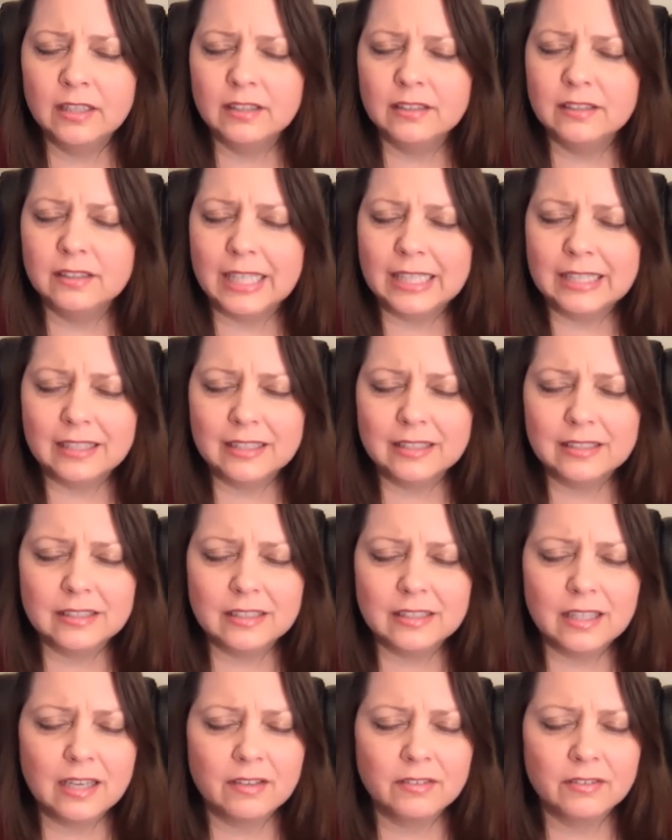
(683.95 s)
Let this
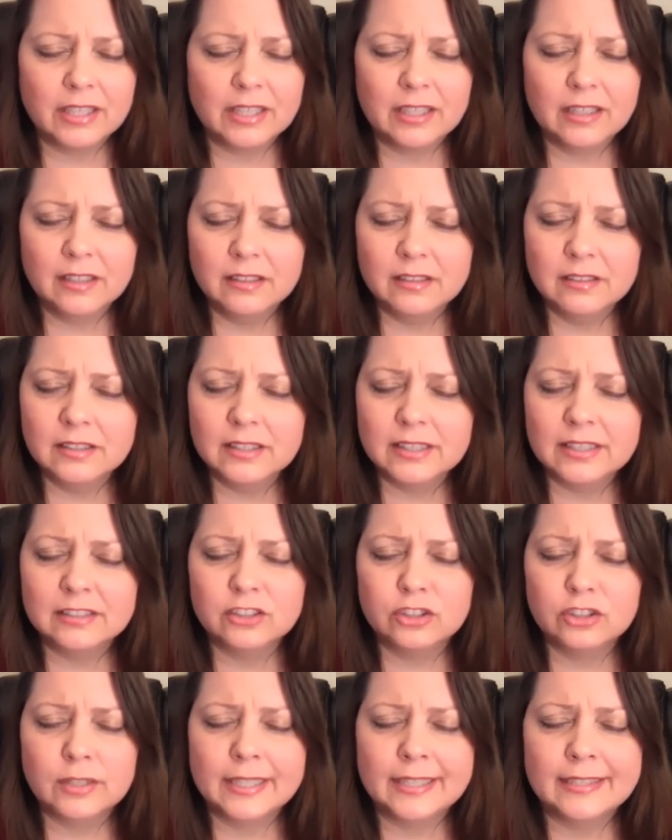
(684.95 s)
love heal and
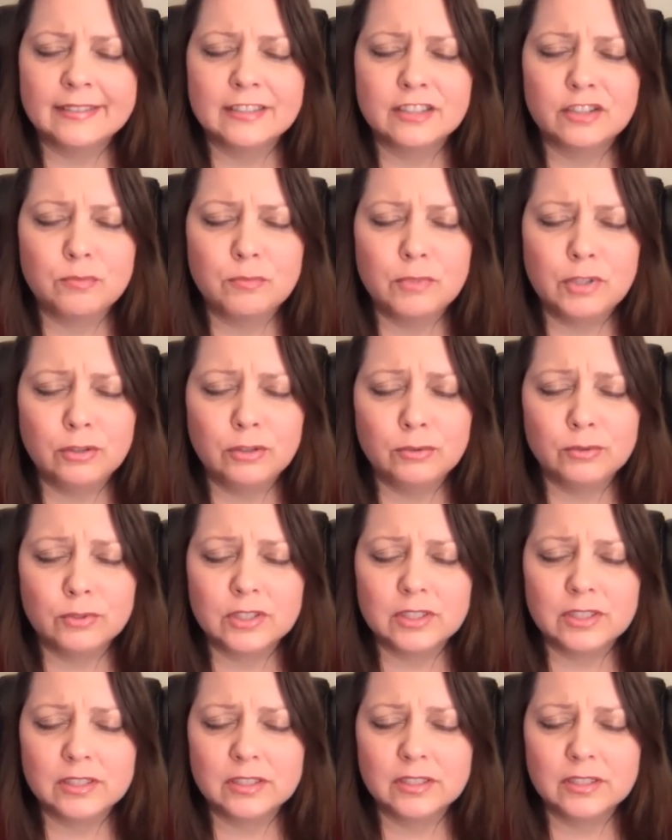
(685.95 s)
transmute